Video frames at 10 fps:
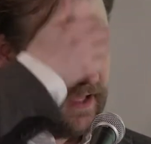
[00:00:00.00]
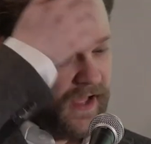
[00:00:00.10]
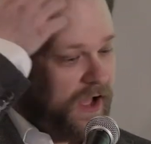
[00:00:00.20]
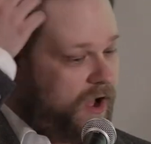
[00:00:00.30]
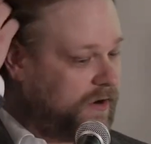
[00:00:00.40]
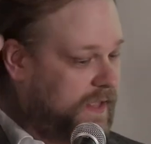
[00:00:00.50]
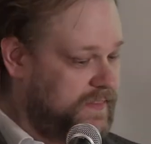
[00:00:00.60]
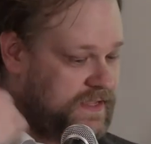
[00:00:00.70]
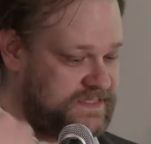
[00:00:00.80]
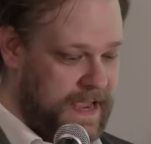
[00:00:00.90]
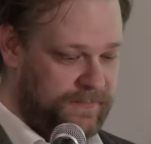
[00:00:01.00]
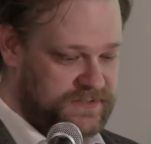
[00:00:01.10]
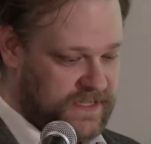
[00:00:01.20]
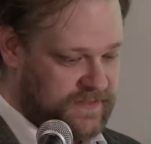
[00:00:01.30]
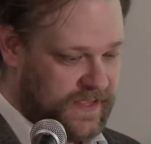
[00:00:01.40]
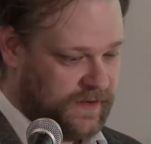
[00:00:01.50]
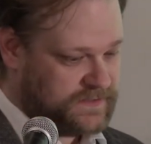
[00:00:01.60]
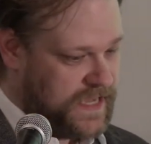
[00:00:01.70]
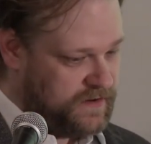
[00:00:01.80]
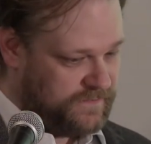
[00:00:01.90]
Uh, uh, in the sample set that they
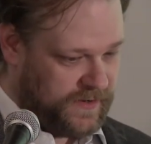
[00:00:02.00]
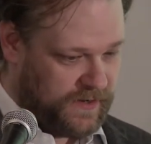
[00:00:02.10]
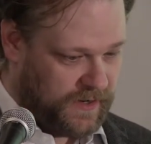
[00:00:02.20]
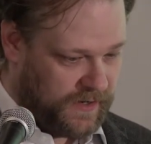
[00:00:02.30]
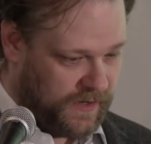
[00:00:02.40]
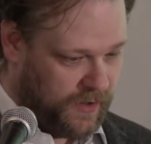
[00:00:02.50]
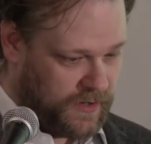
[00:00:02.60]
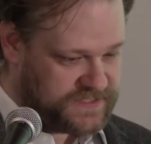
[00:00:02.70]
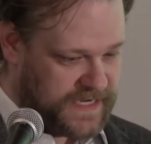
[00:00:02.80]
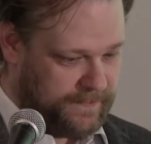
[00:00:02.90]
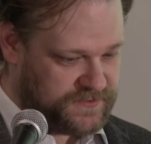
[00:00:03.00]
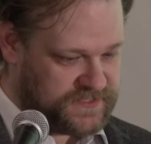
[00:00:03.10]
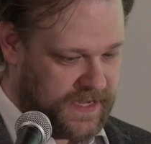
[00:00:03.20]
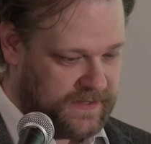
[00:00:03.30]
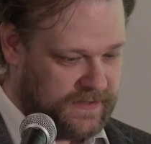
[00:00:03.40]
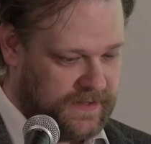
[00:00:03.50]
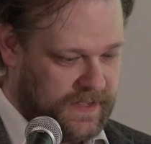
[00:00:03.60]
looked at, a, very, uh, a large sample set,